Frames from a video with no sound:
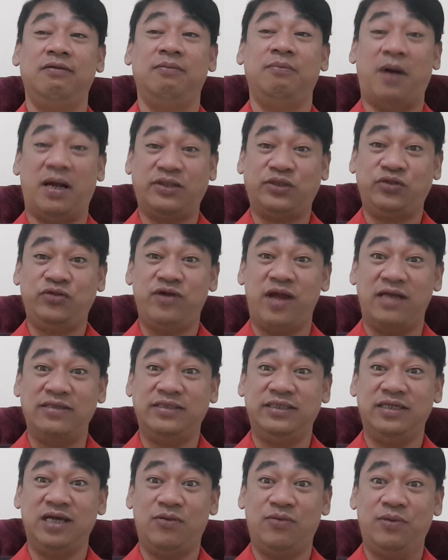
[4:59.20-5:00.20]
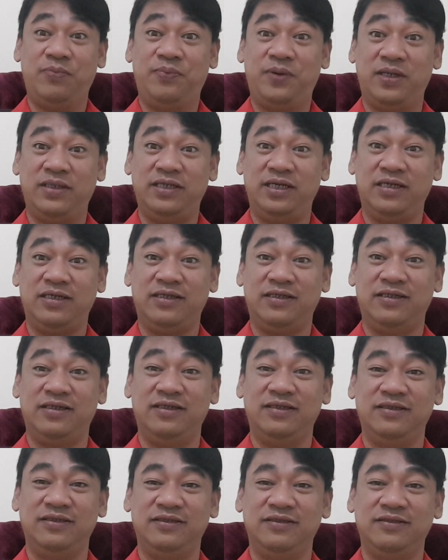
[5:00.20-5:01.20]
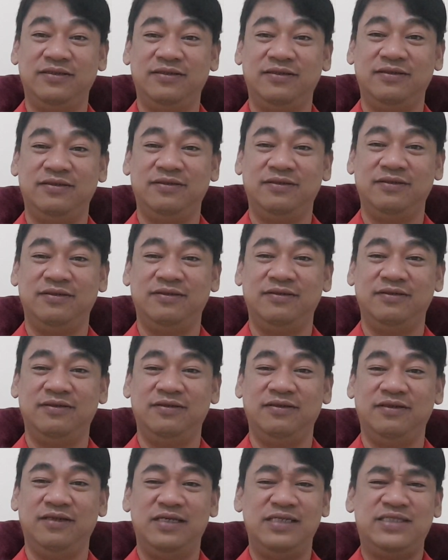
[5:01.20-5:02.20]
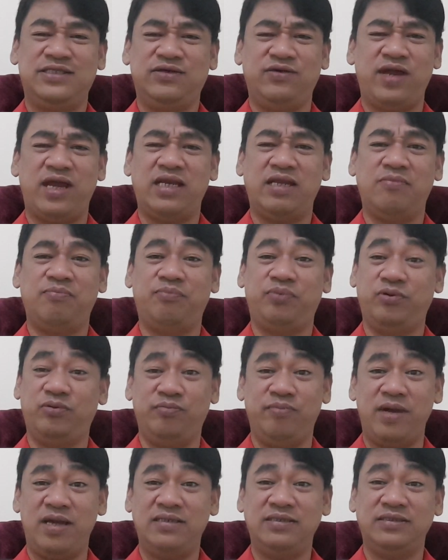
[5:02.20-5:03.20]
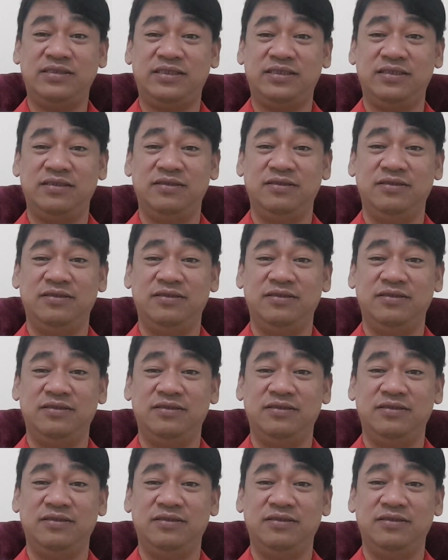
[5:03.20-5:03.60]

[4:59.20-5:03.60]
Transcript: patronizing our product? Is there any improvement?